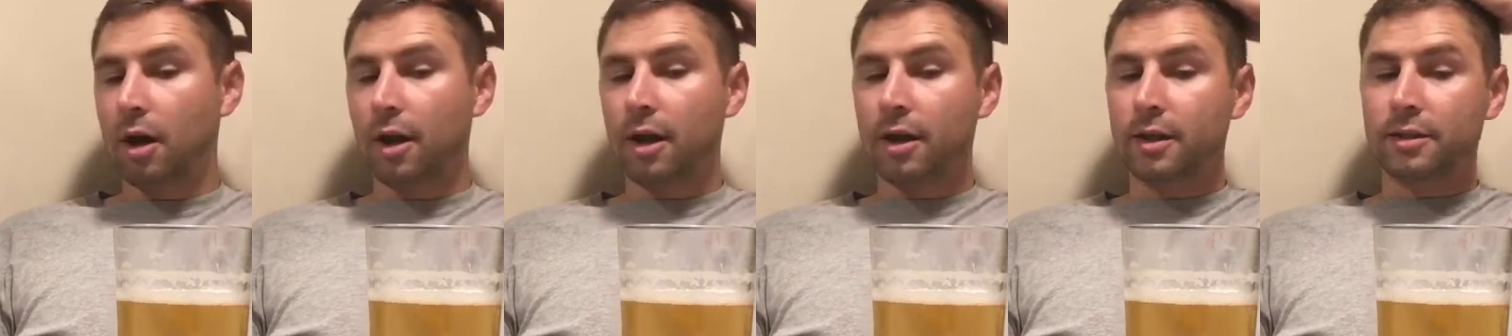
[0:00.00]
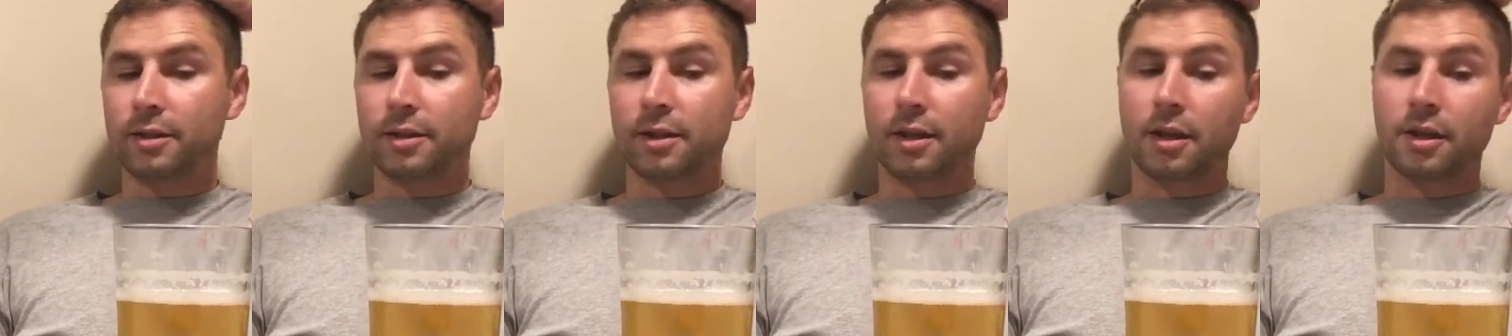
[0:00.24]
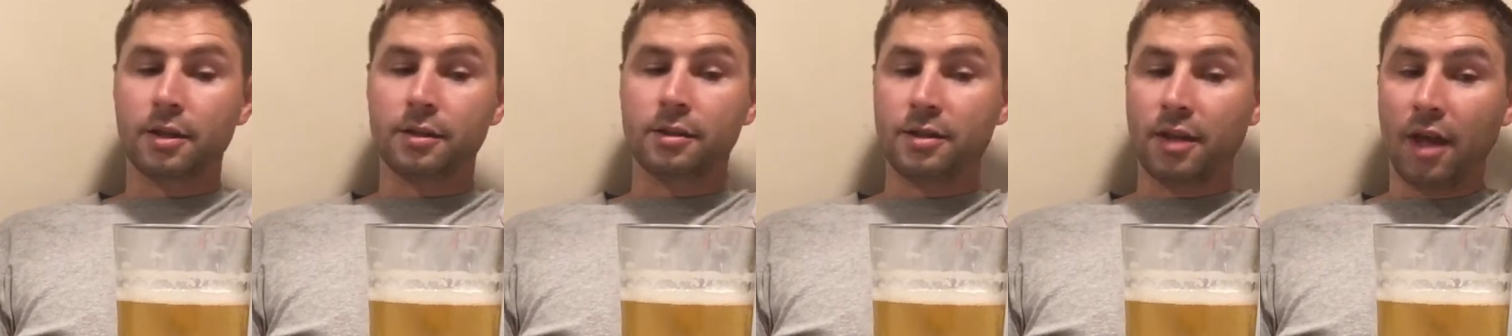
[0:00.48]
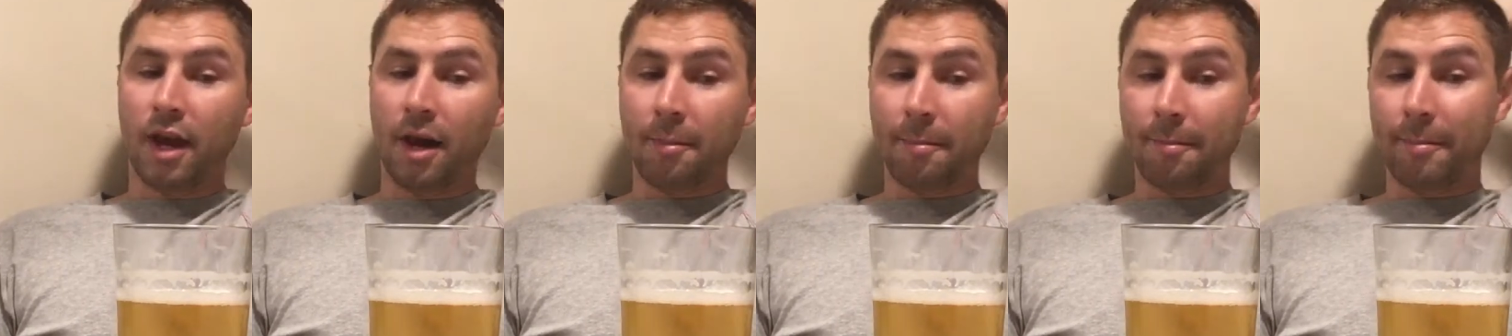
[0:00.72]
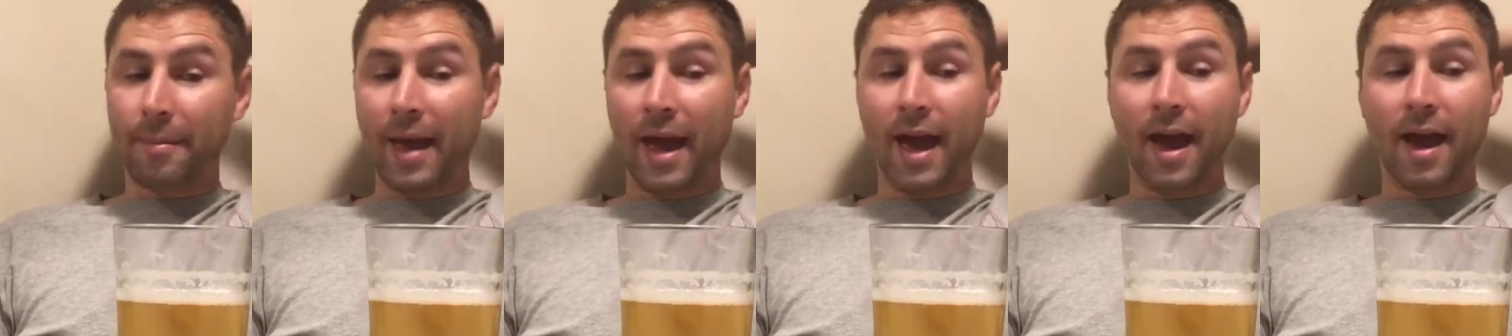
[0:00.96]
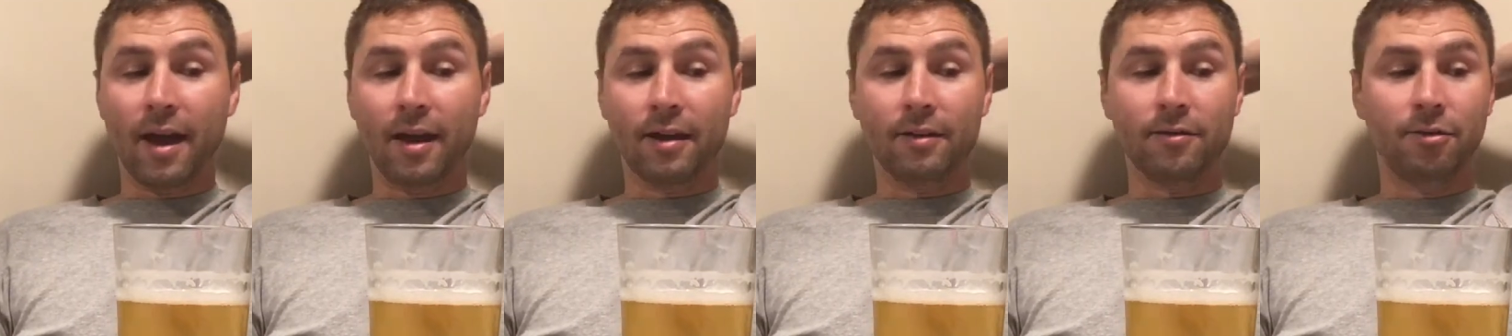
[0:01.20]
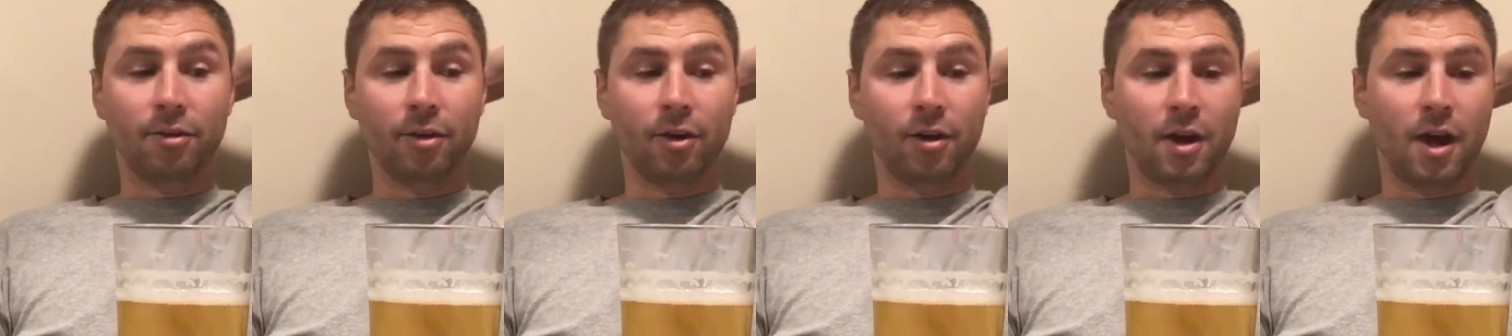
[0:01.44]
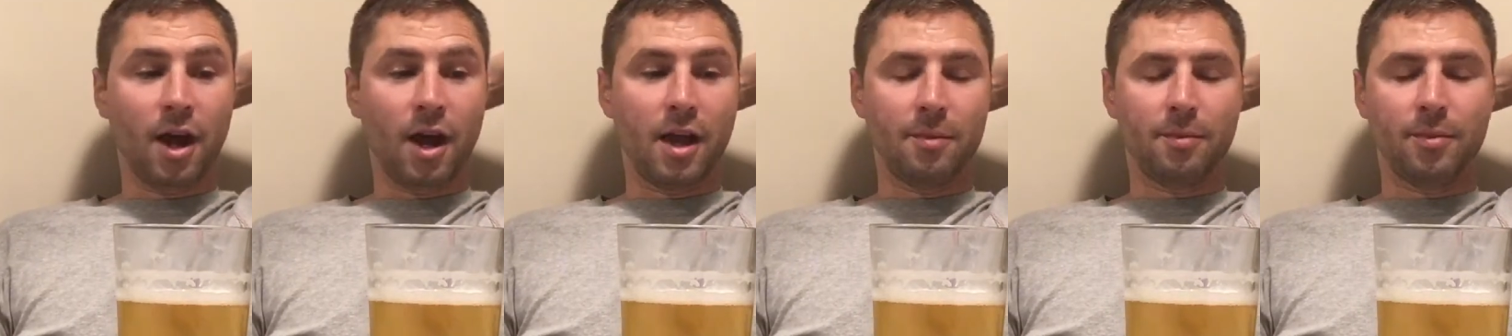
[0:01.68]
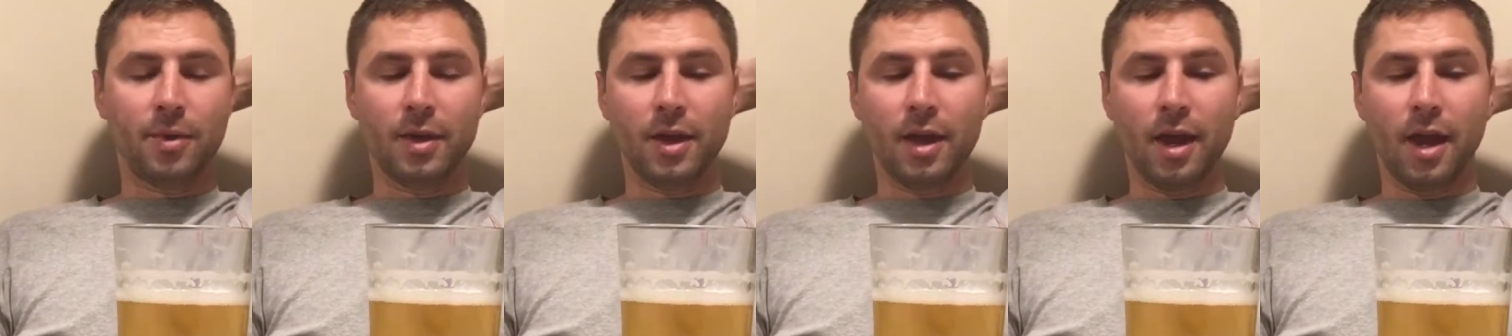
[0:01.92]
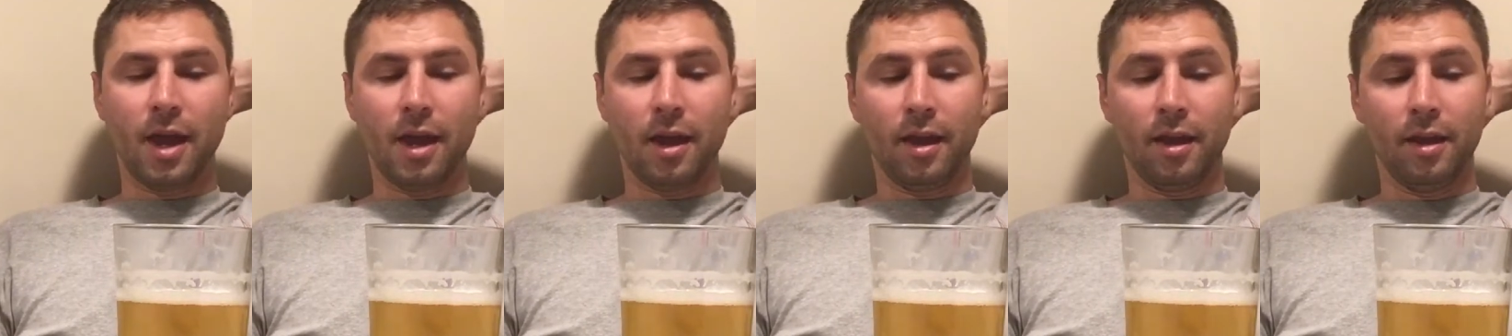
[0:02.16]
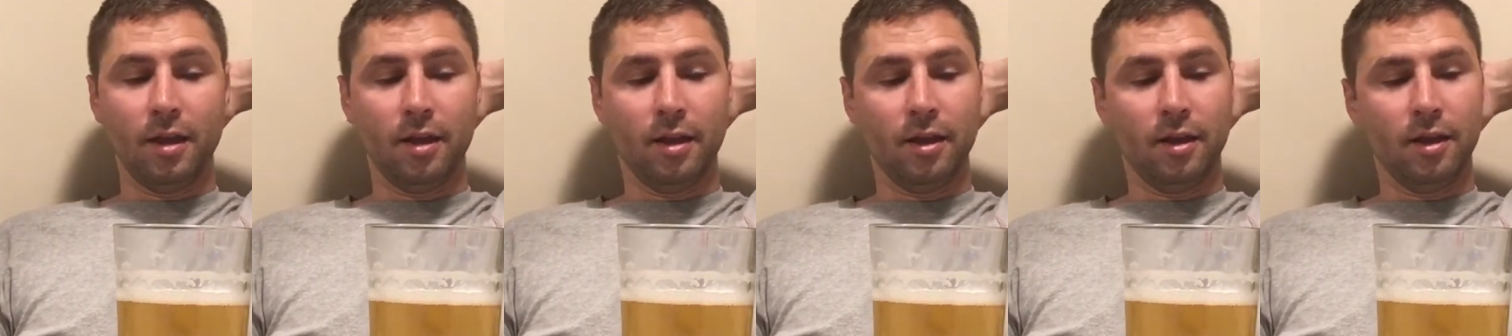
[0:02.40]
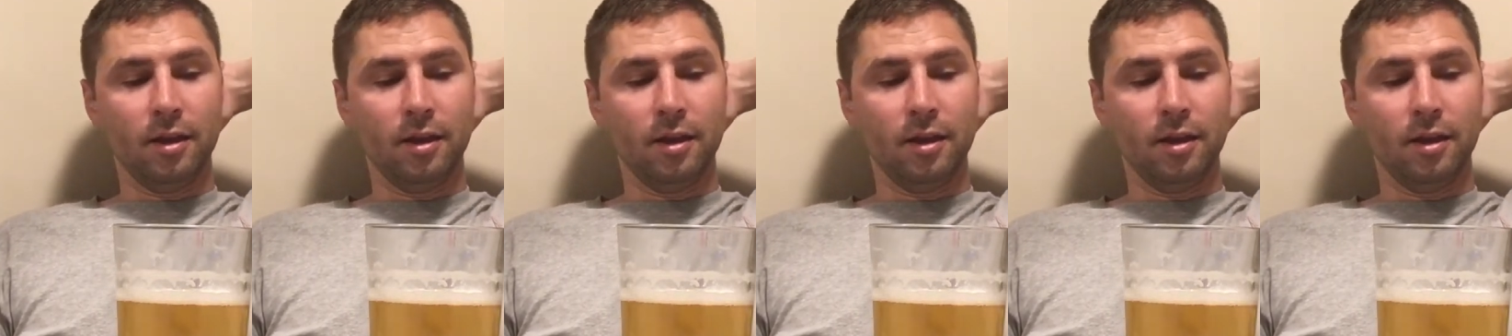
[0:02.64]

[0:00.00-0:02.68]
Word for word: it's it's not bad for an I P A.